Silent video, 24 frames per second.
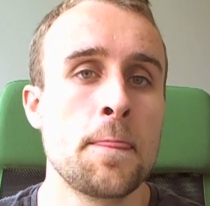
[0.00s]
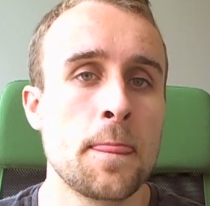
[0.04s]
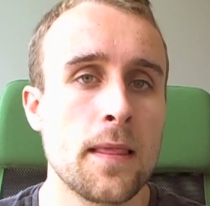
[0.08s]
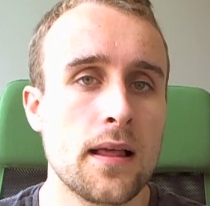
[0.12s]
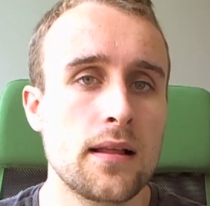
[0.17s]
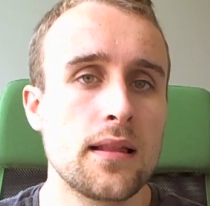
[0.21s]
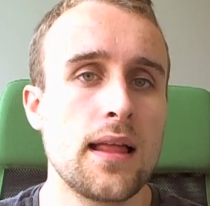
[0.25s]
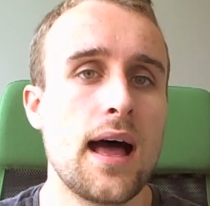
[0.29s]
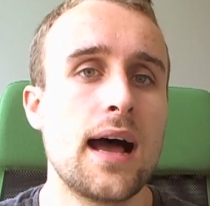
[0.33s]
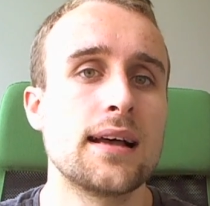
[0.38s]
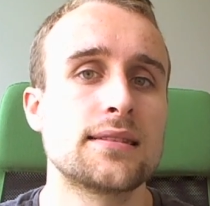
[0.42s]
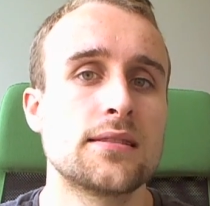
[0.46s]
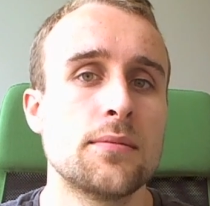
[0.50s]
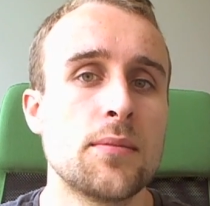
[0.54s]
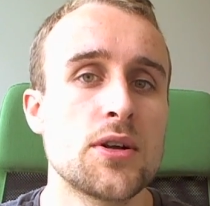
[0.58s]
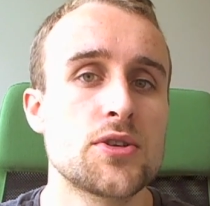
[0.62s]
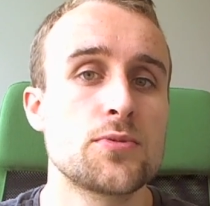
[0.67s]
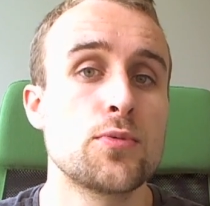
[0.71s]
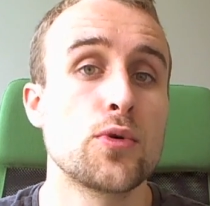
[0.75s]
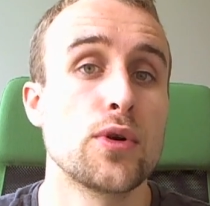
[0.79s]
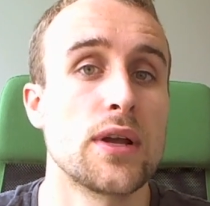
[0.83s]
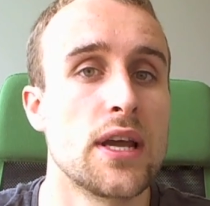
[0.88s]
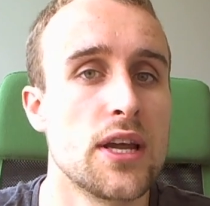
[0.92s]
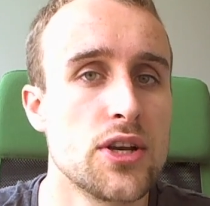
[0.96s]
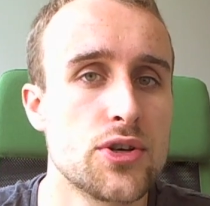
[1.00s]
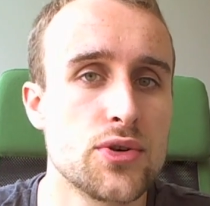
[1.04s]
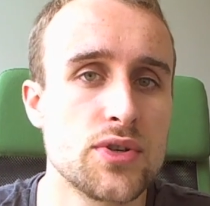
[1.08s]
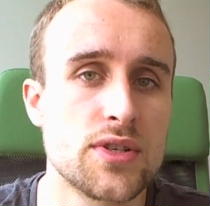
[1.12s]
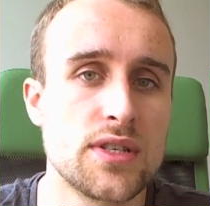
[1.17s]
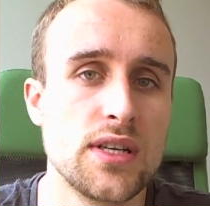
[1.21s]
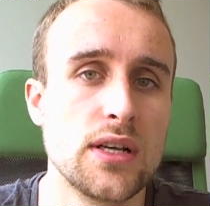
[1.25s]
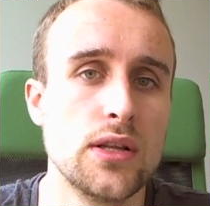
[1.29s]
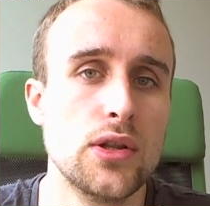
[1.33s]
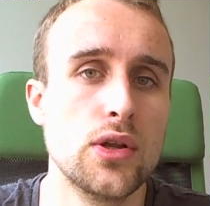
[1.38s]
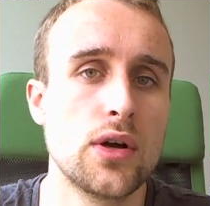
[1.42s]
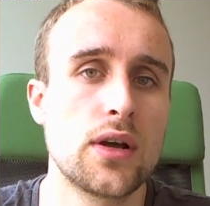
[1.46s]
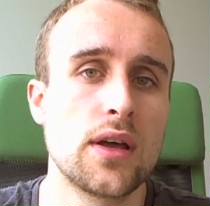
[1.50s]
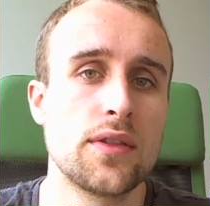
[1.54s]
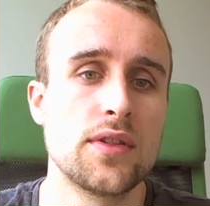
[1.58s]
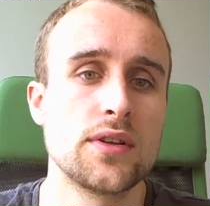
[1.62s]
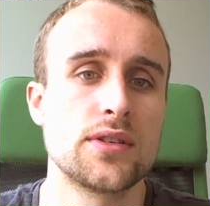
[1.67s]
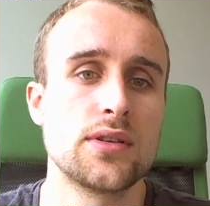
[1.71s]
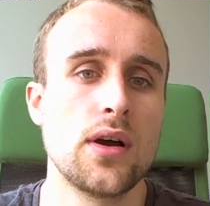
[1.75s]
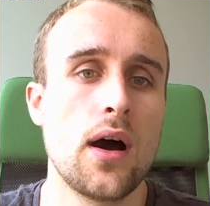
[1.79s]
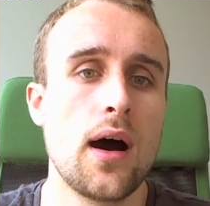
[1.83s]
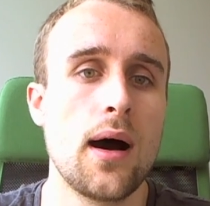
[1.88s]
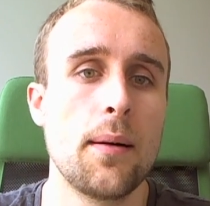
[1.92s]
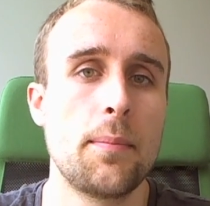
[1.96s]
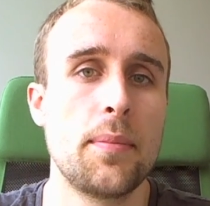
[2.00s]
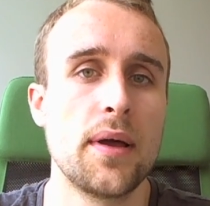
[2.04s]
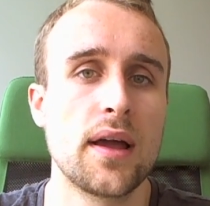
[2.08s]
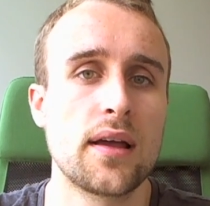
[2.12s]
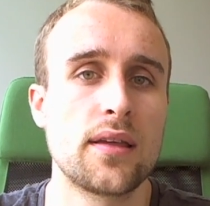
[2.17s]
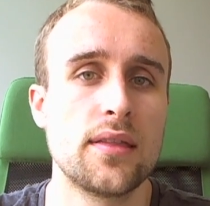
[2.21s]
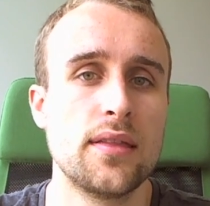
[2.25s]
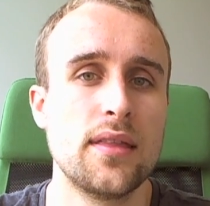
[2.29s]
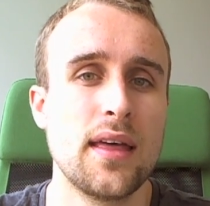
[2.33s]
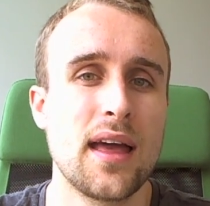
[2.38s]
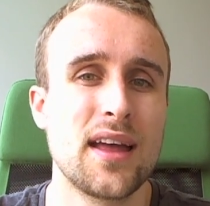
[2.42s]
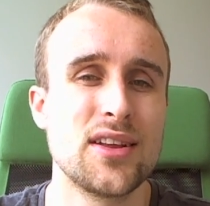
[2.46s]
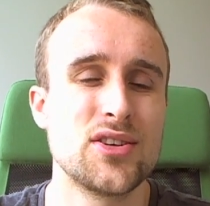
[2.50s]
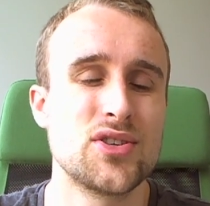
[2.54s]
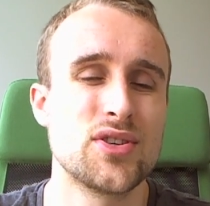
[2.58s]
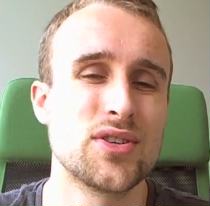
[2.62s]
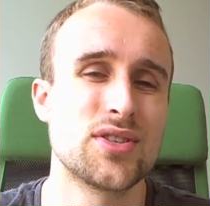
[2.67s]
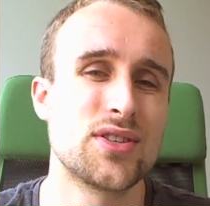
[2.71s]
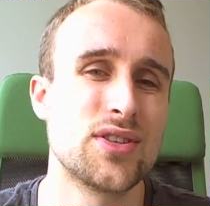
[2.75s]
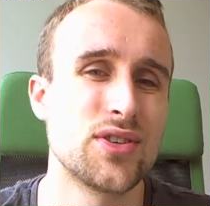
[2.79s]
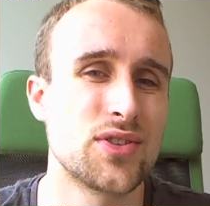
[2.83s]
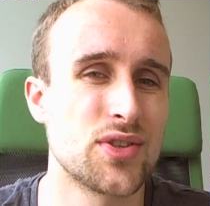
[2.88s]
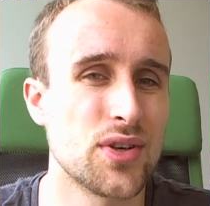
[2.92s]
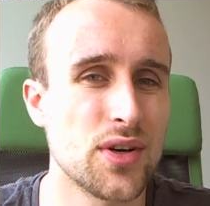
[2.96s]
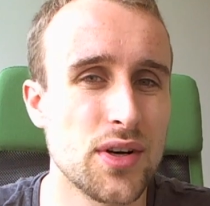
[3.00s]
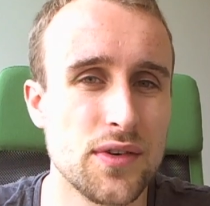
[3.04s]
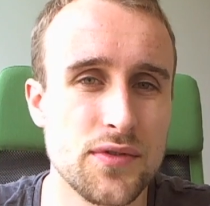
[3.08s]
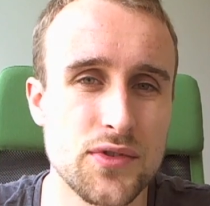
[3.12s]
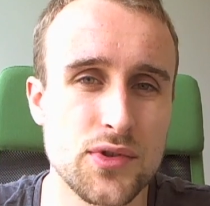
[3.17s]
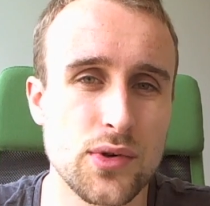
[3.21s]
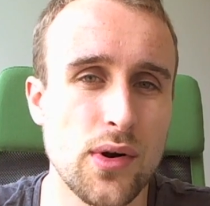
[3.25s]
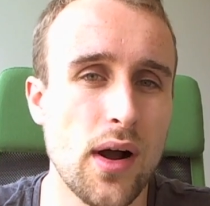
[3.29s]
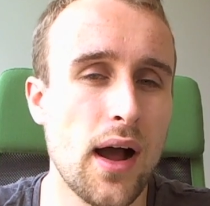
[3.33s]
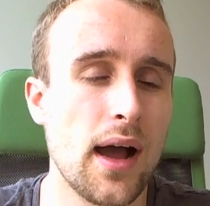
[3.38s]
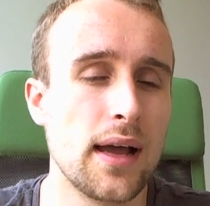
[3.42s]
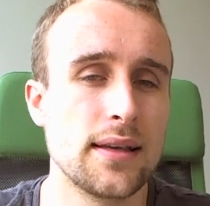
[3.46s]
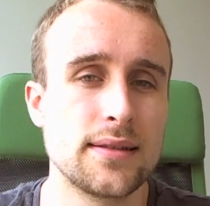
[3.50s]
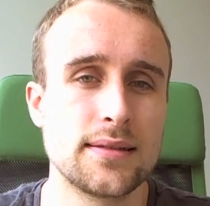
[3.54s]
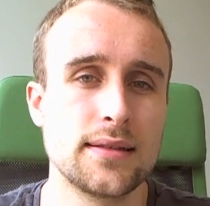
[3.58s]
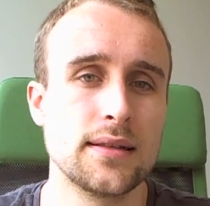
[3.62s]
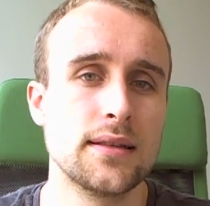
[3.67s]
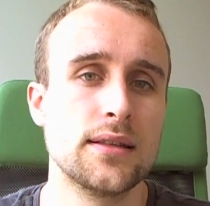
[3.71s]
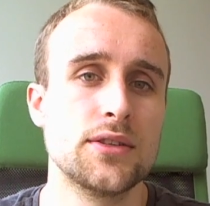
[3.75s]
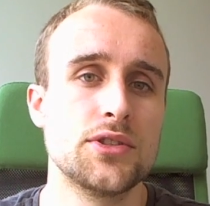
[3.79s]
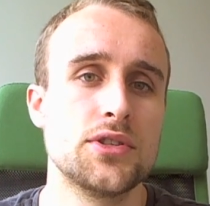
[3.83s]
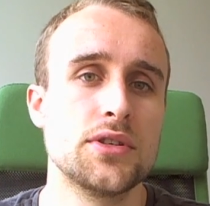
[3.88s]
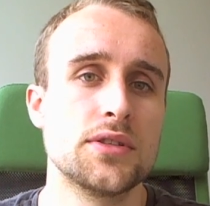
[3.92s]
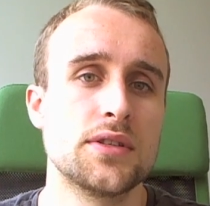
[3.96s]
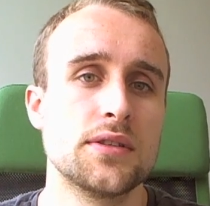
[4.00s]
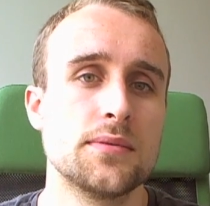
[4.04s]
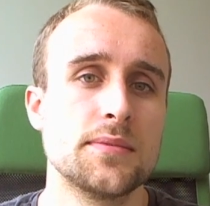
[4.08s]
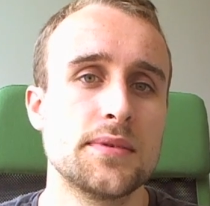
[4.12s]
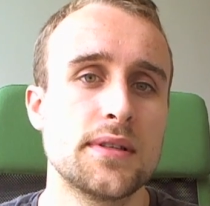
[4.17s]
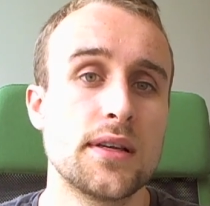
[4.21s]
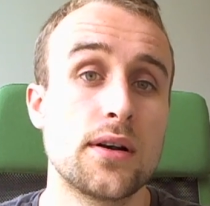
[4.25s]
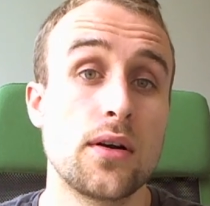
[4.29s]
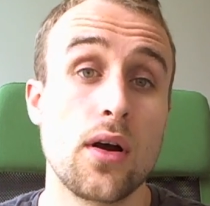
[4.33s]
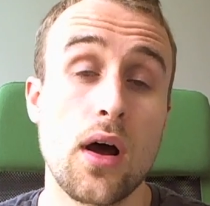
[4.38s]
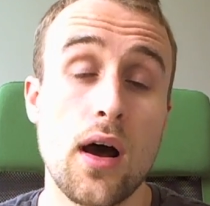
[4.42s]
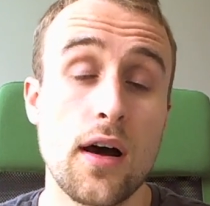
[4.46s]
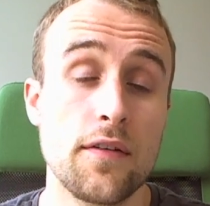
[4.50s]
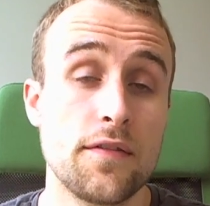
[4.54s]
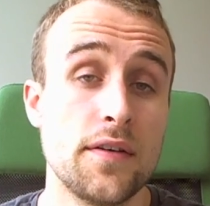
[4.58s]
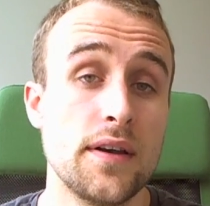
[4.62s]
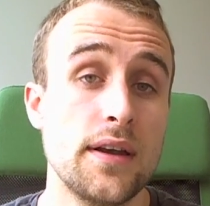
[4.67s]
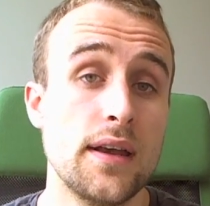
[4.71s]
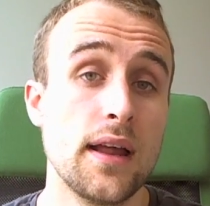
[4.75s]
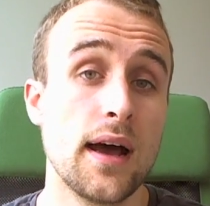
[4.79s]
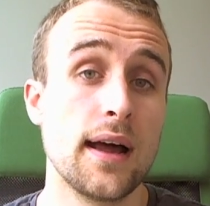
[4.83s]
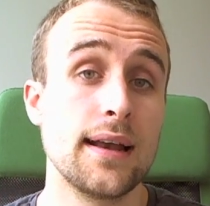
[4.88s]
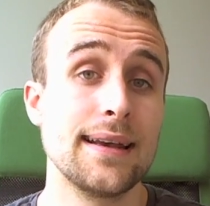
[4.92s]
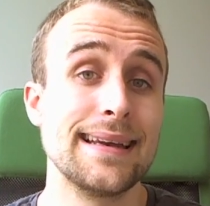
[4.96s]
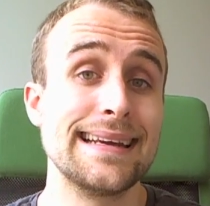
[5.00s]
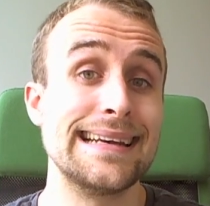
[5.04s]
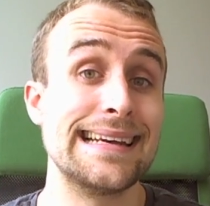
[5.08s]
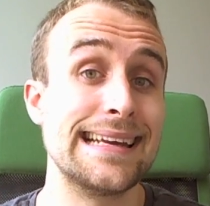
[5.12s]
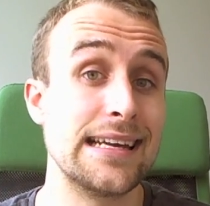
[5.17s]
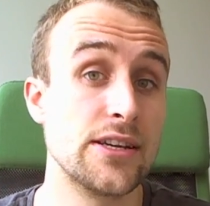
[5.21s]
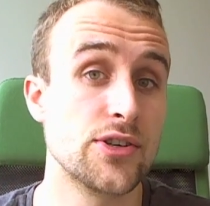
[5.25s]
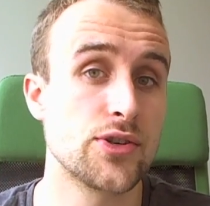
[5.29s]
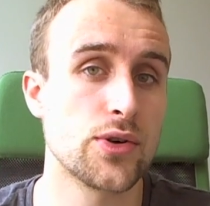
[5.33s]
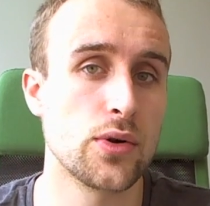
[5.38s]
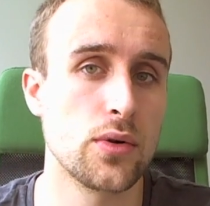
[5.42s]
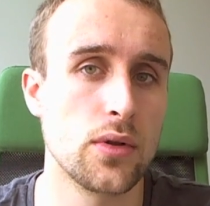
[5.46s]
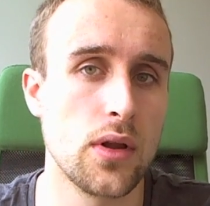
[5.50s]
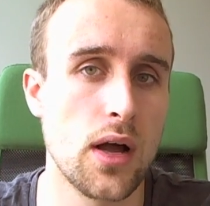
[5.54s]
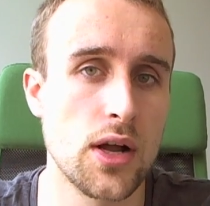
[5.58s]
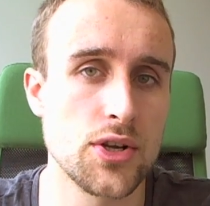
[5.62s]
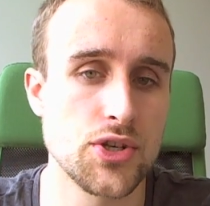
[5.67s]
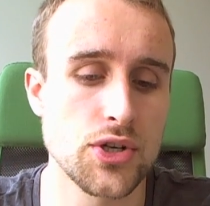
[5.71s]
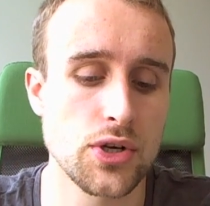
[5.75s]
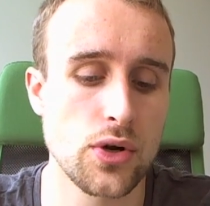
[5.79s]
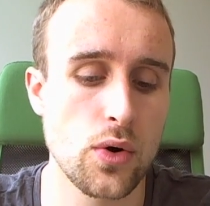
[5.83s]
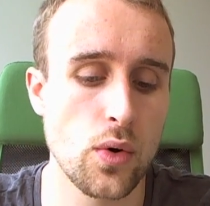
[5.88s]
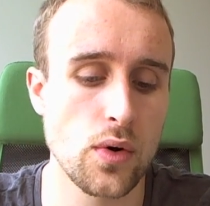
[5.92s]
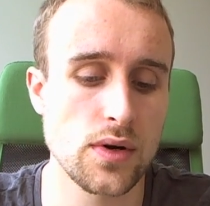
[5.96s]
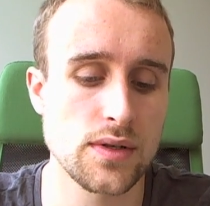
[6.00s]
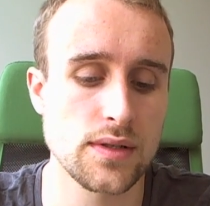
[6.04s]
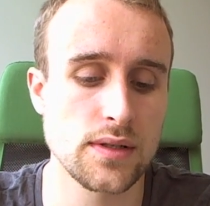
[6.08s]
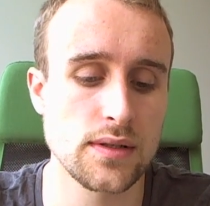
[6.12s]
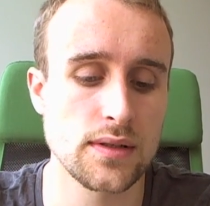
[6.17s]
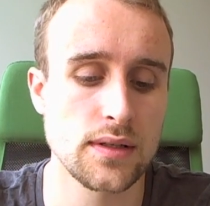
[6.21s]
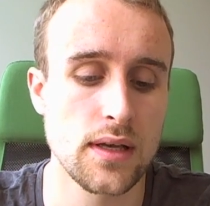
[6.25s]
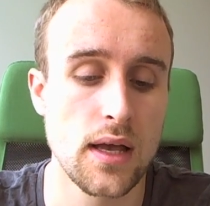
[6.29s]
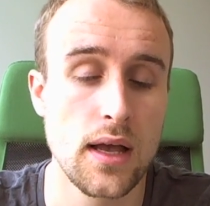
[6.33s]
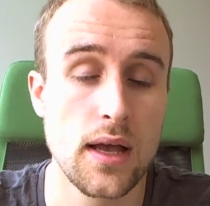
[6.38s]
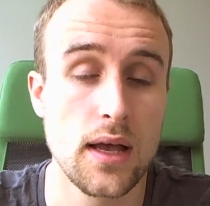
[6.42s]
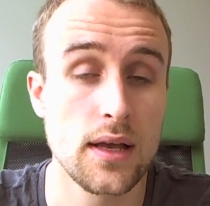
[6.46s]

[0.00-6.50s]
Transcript: class, a much more interesting look at the topic than just the sort of dry syllogisms that are often done in intro logic courses.